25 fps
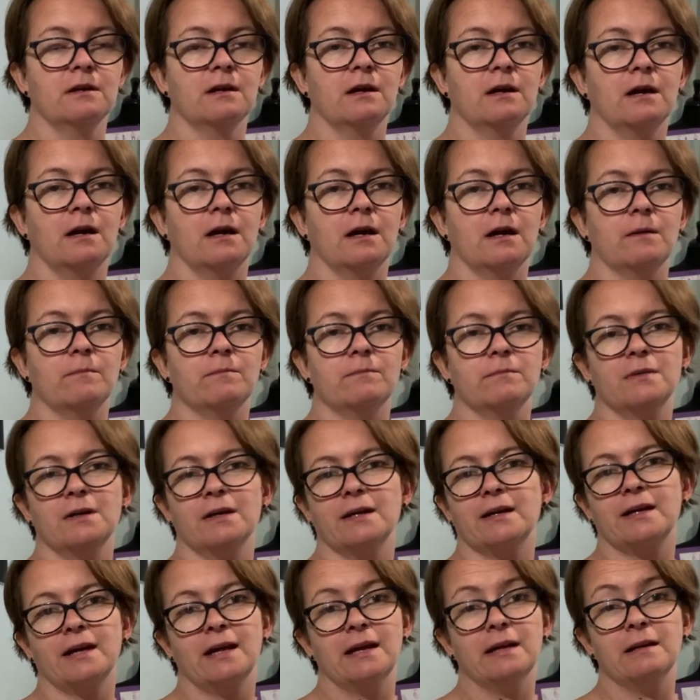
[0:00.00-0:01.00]
Um,
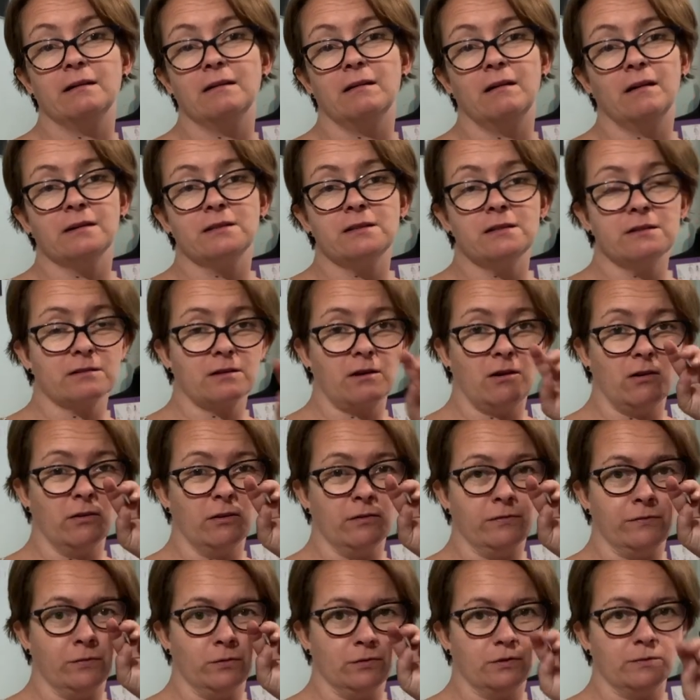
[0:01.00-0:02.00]
again I just can't
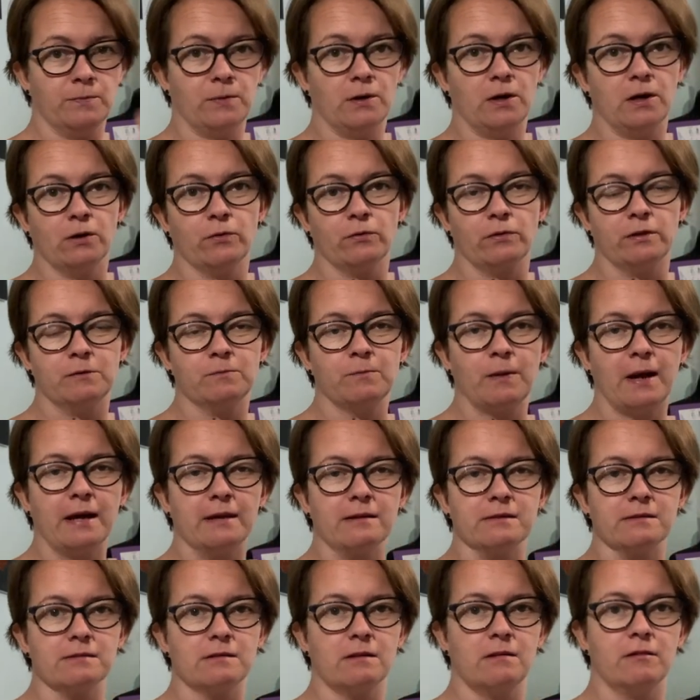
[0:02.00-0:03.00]
afford to buy all these
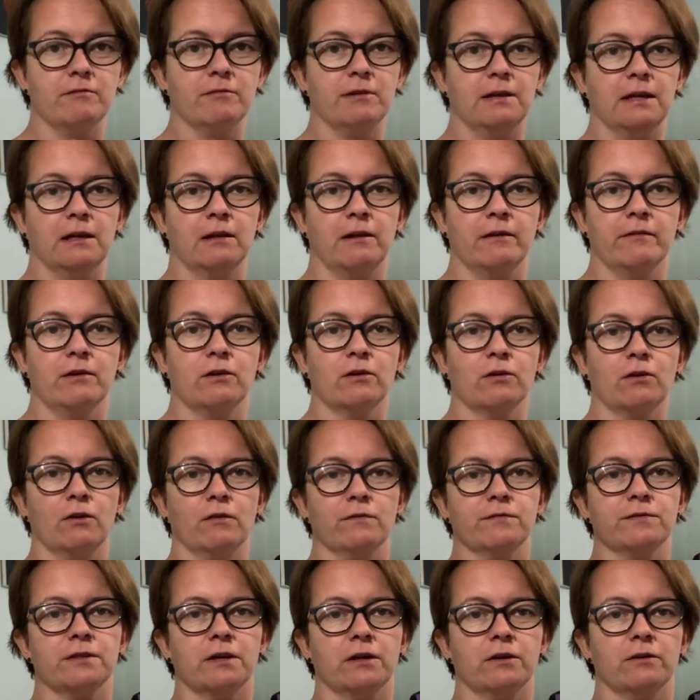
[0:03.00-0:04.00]
patterns that I really like the look
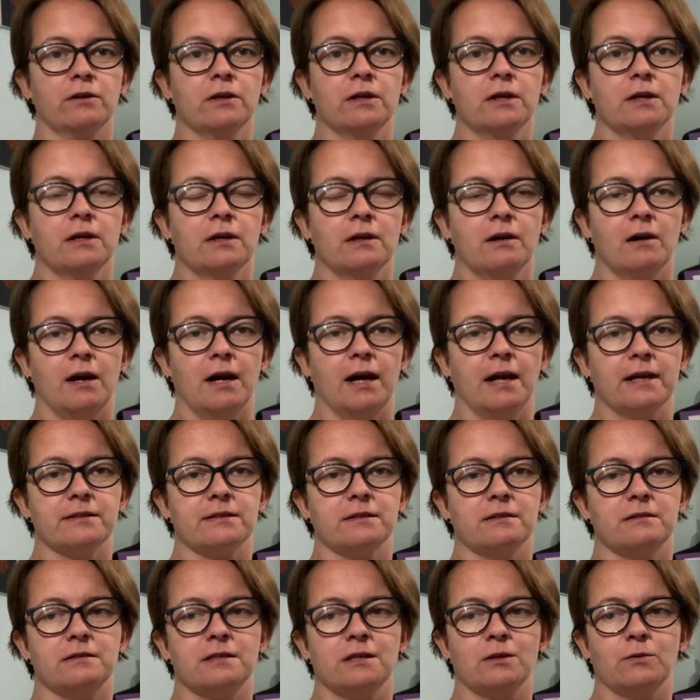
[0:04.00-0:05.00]
of so I had
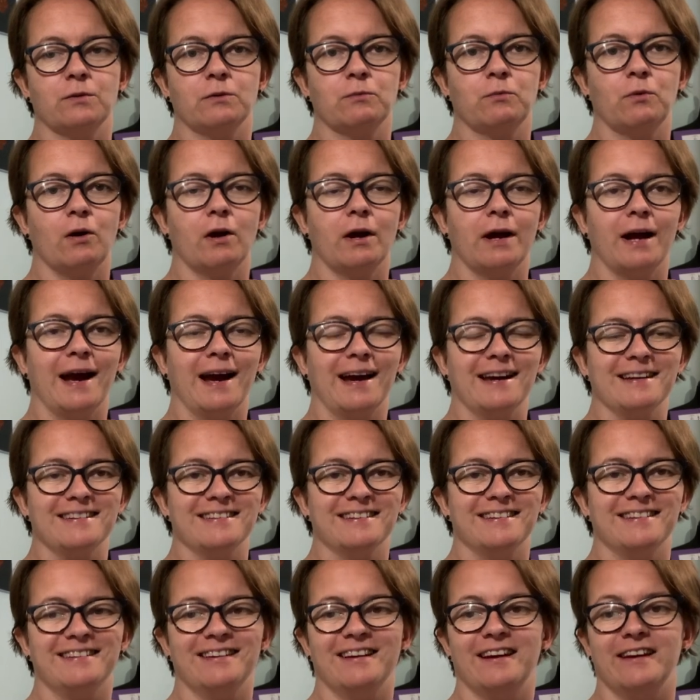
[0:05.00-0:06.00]
to deal with what I had
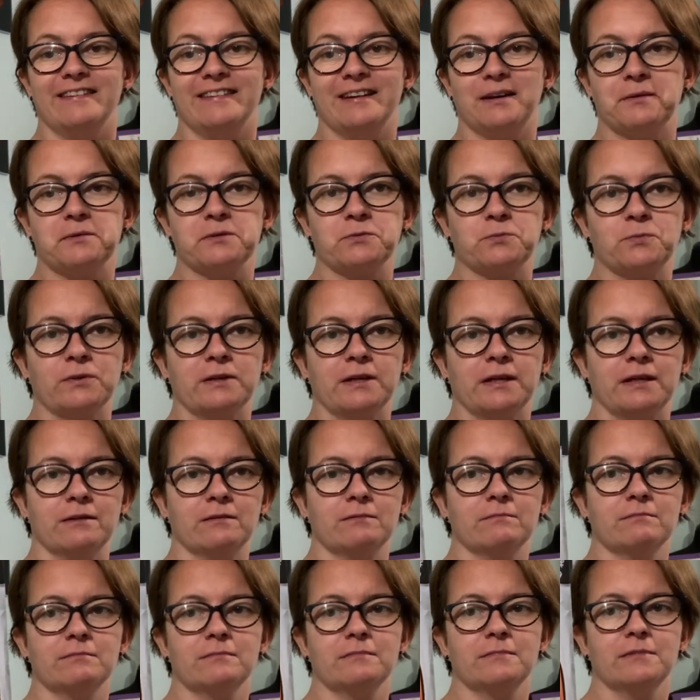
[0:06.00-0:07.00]
and and that was what it
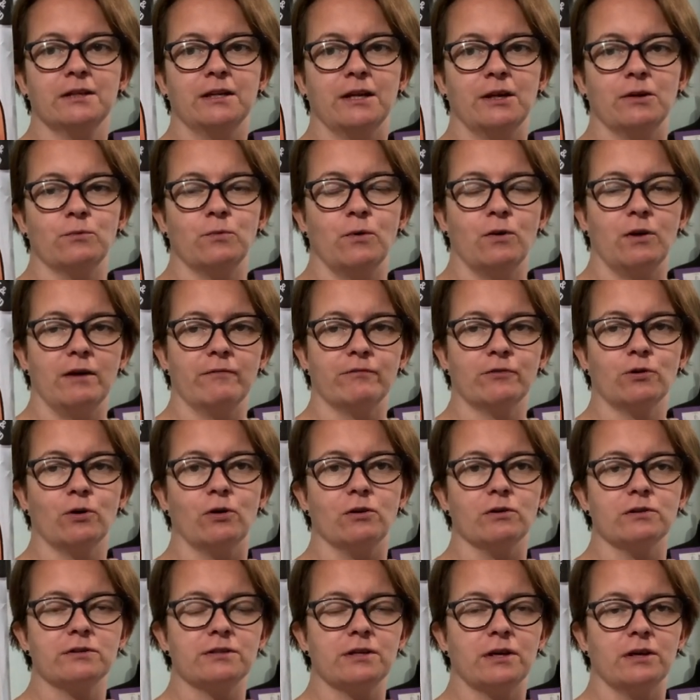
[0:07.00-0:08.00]
you know what I've
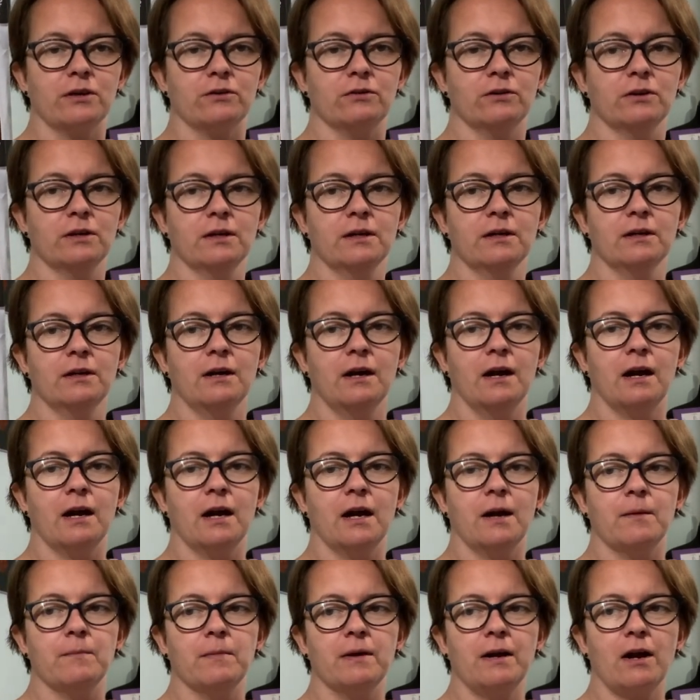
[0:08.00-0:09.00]
got so
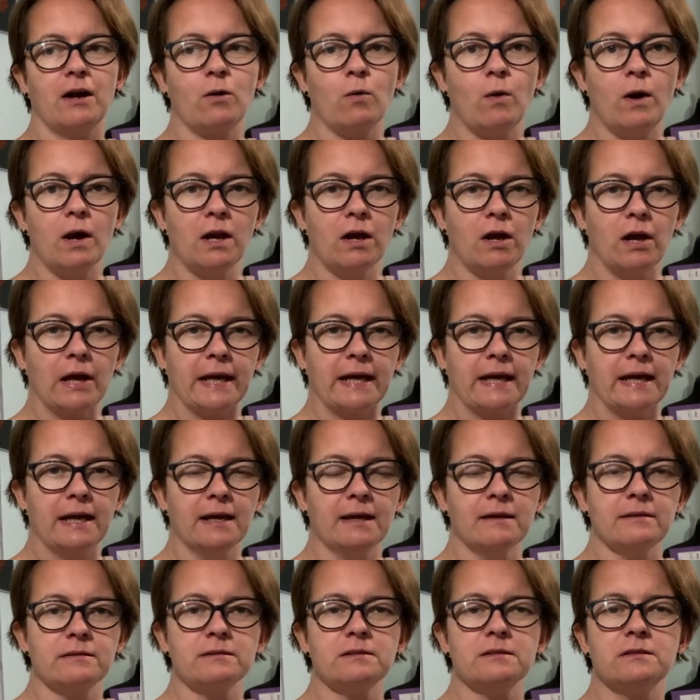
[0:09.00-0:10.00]
um, I quite like
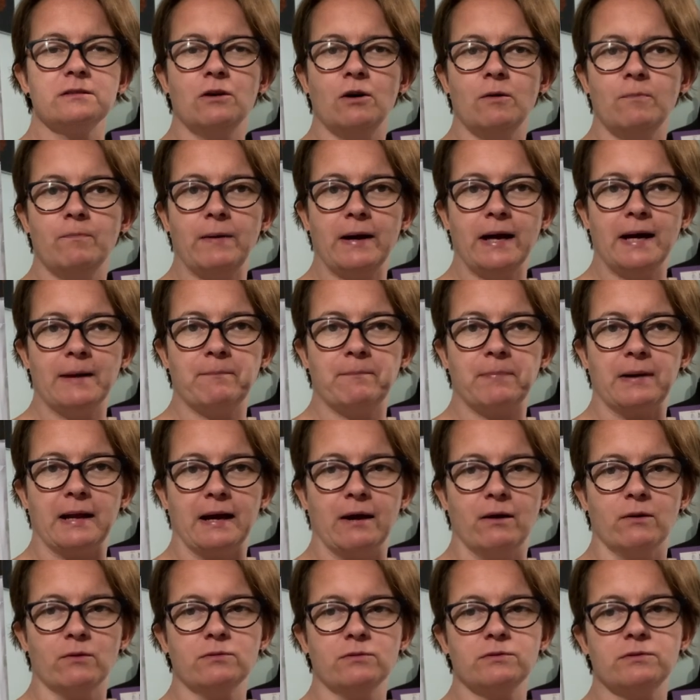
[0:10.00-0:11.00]
it it's not bad
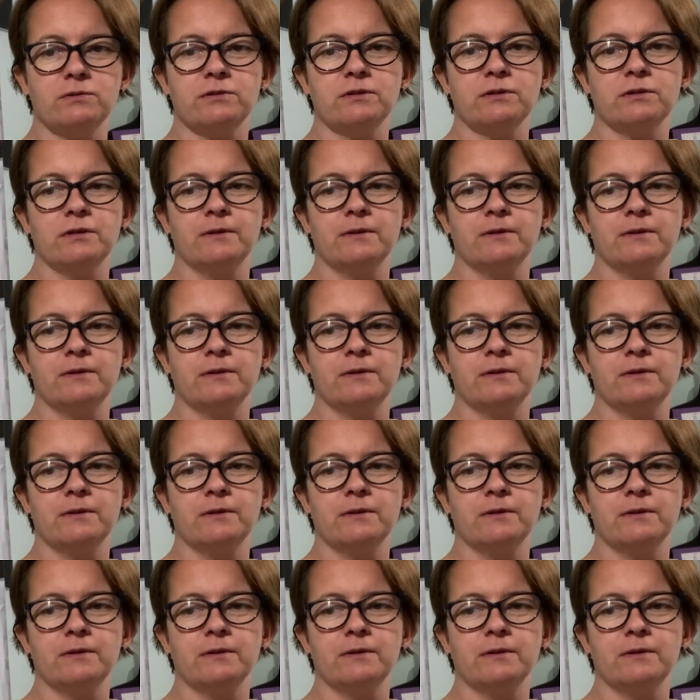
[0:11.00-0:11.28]
blouse